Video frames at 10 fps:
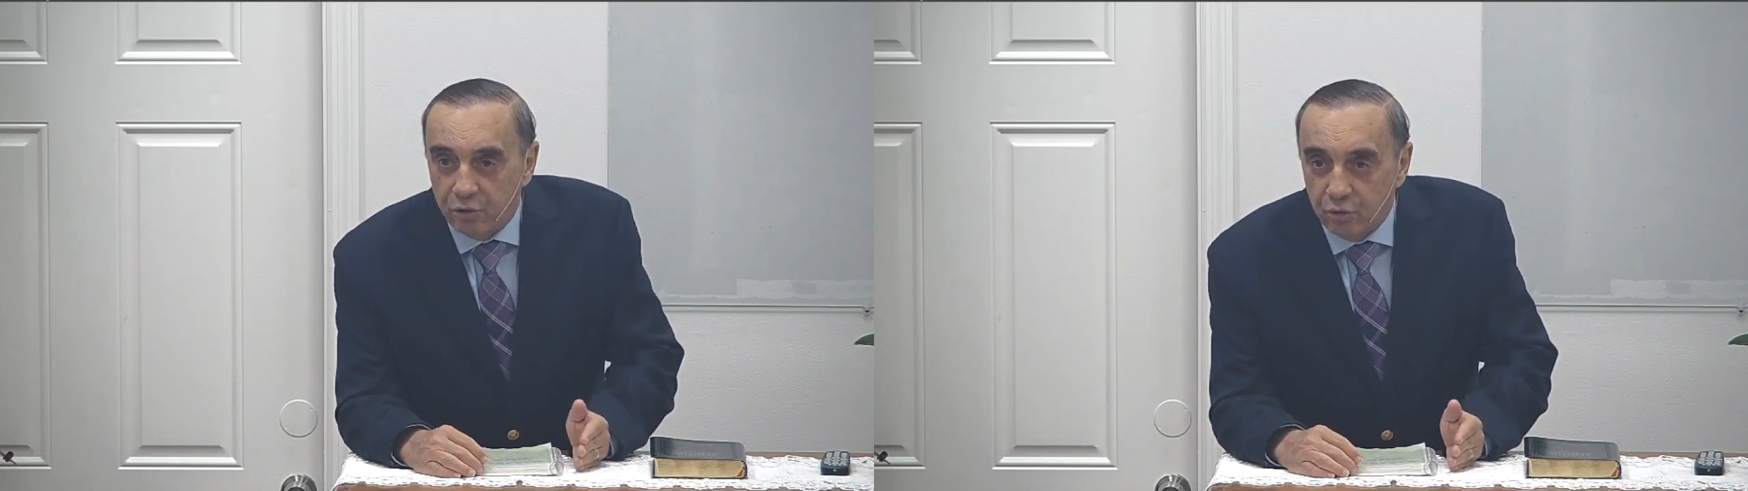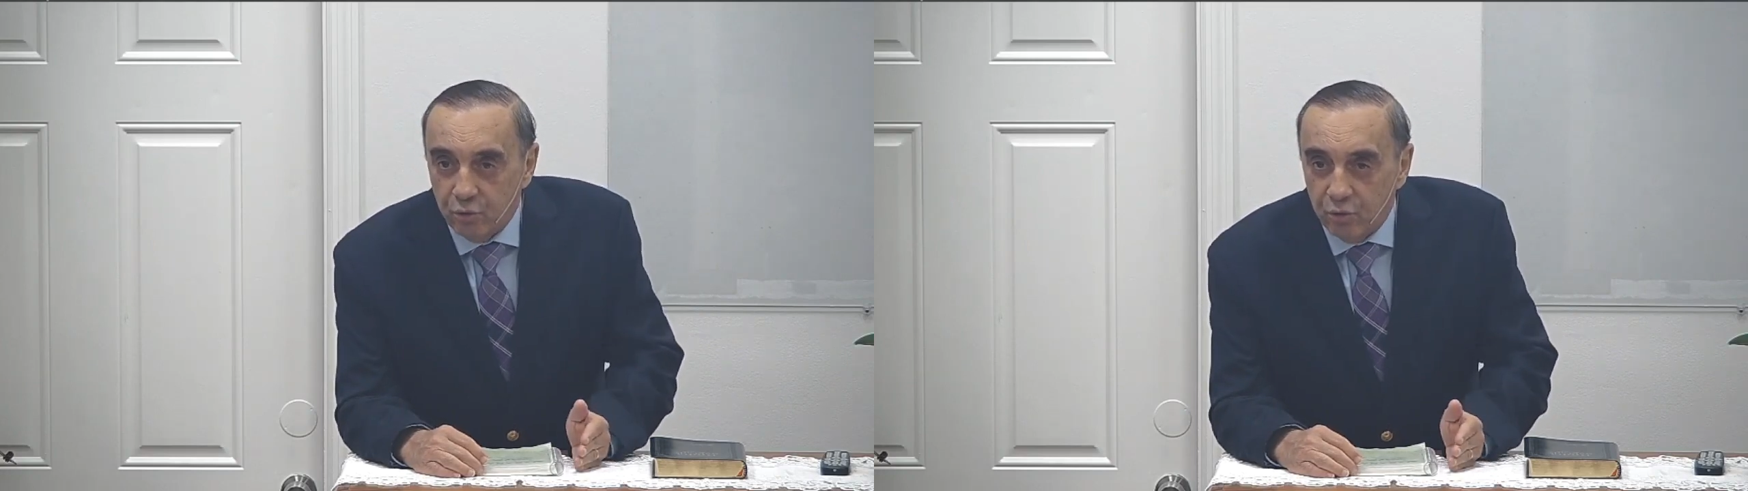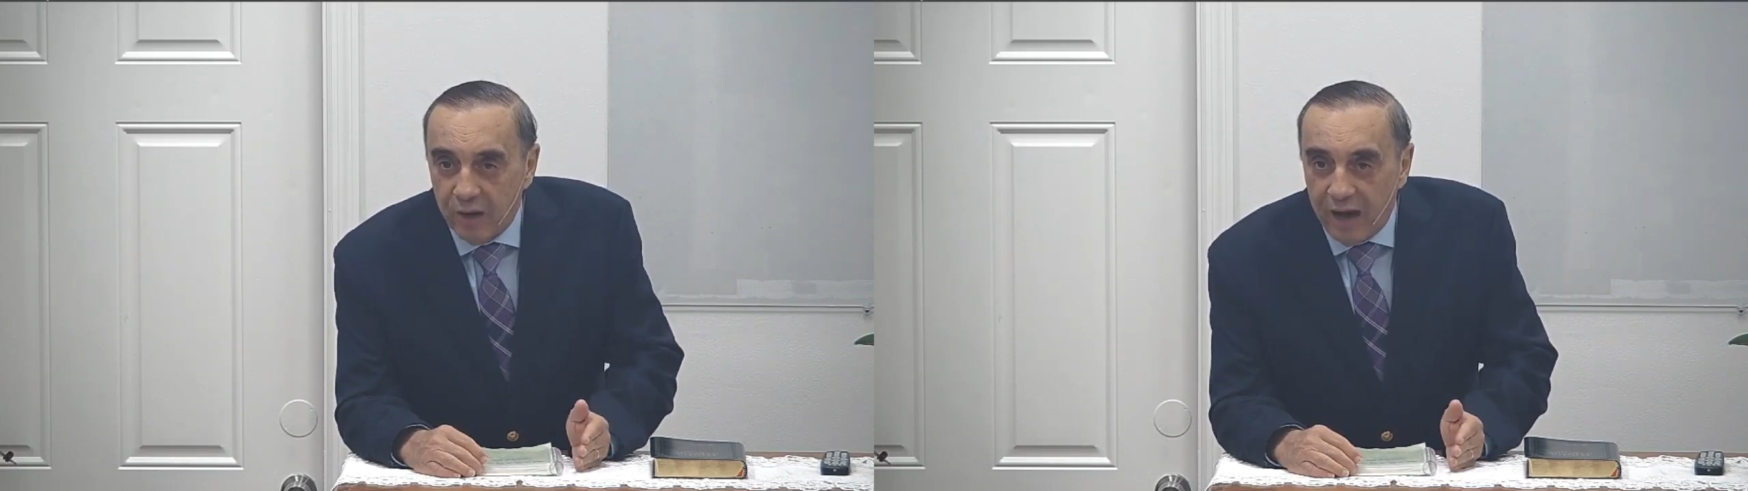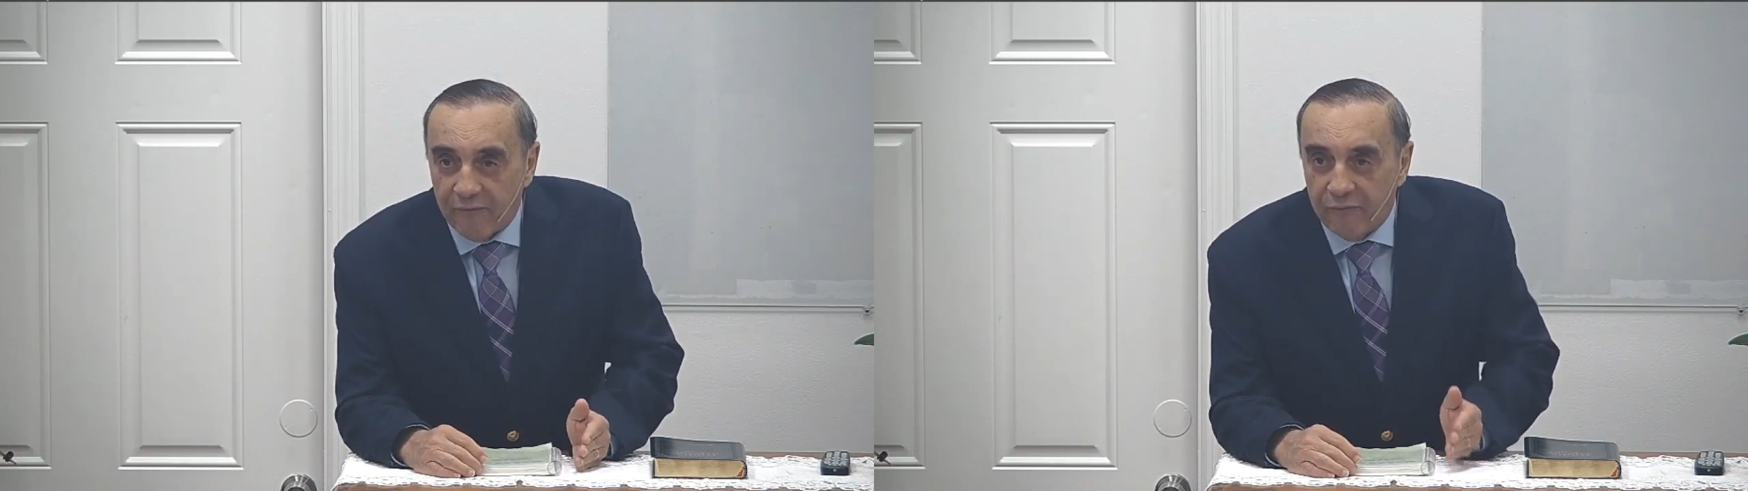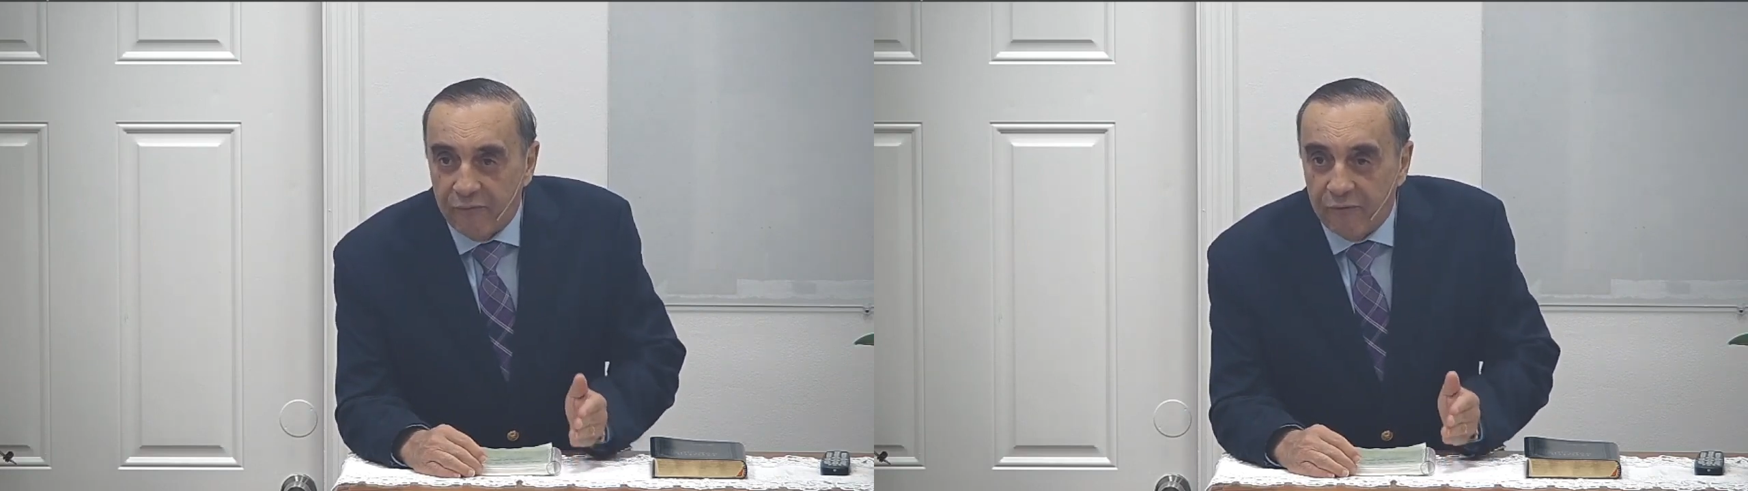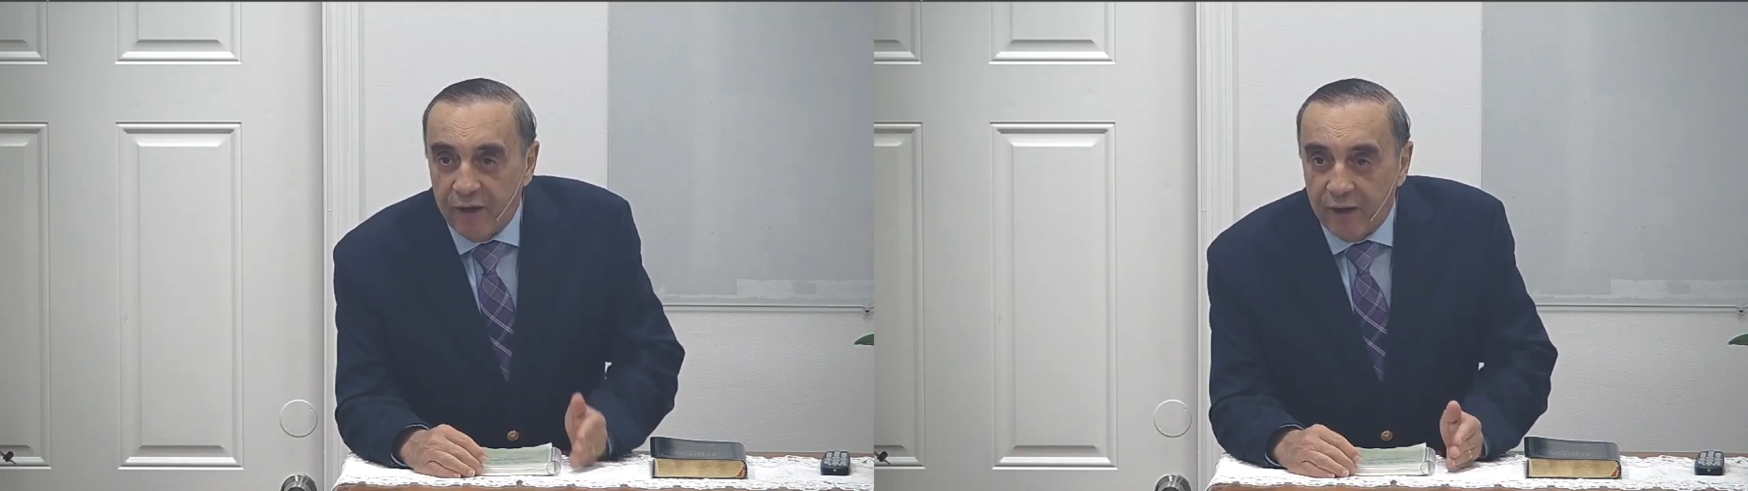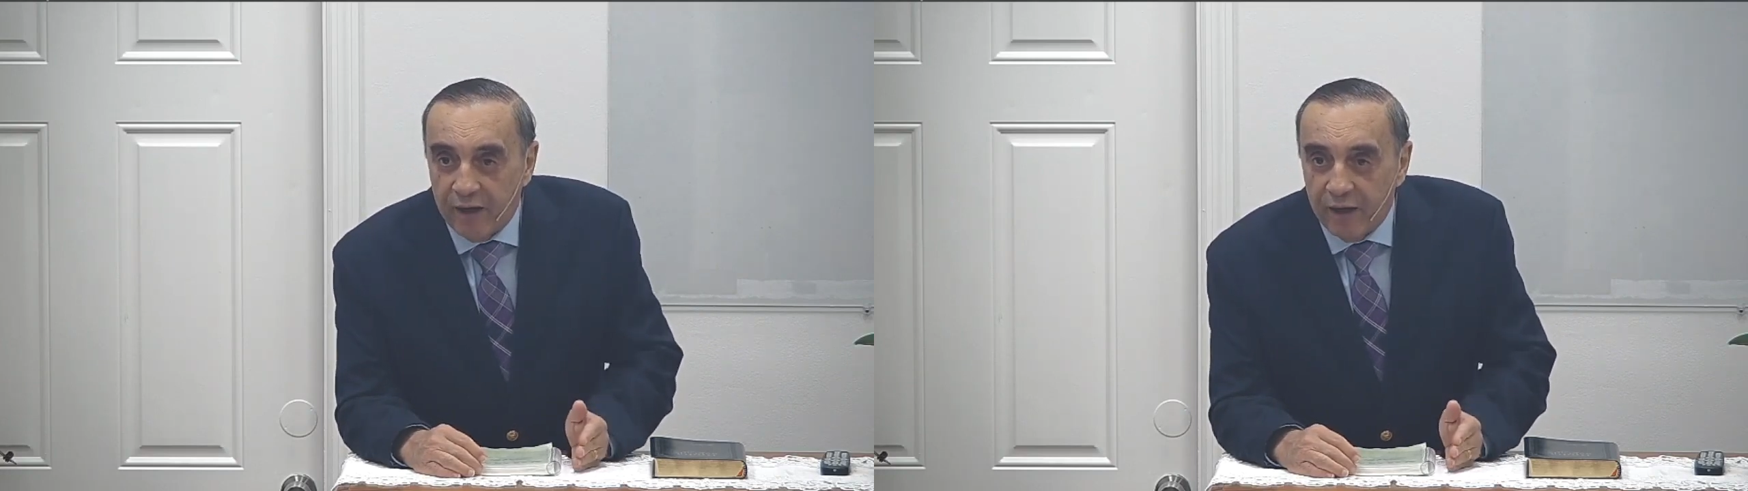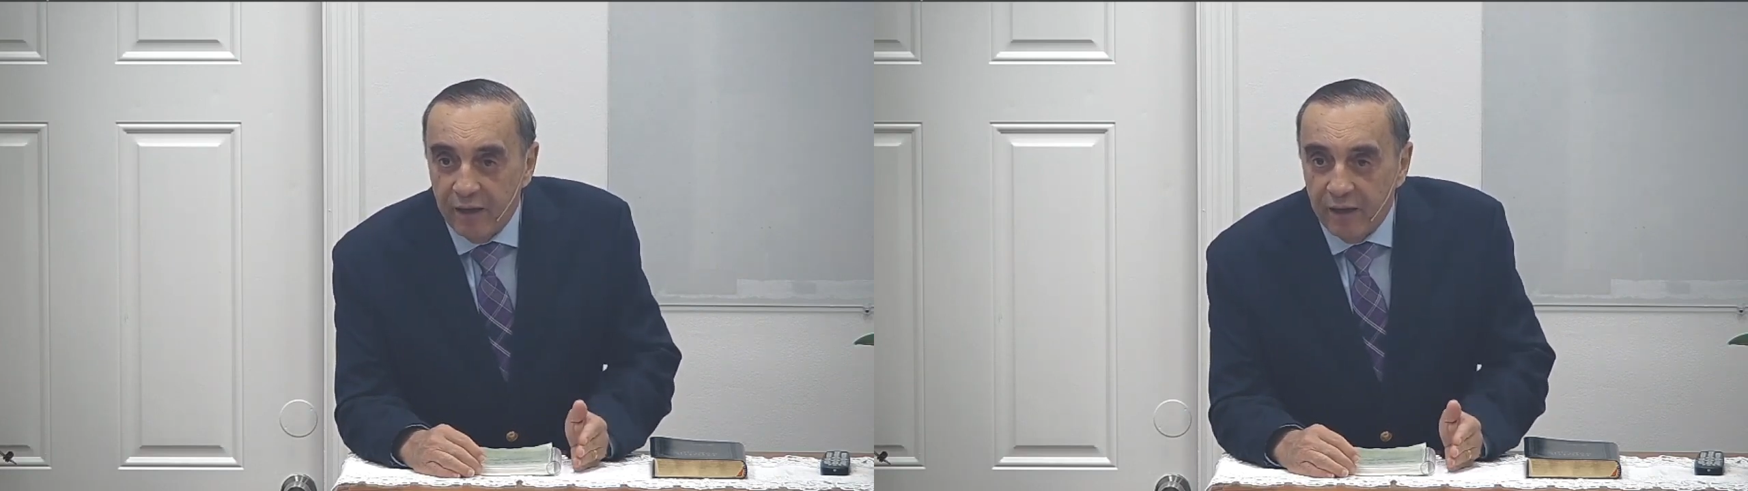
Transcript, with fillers: And with this, the